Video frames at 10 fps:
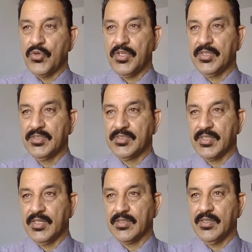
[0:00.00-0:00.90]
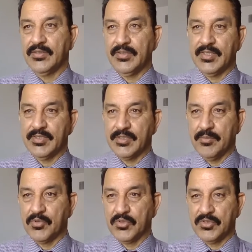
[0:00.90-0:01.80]
coating is start. There is
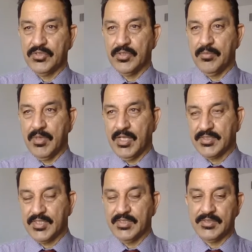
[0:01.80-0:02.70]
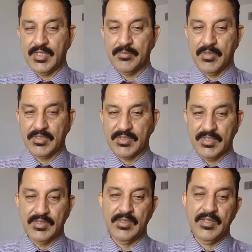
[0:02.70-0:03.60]
some procedure, blasting,
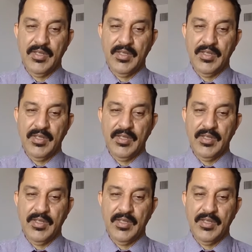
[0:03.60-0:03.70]
sandblasting,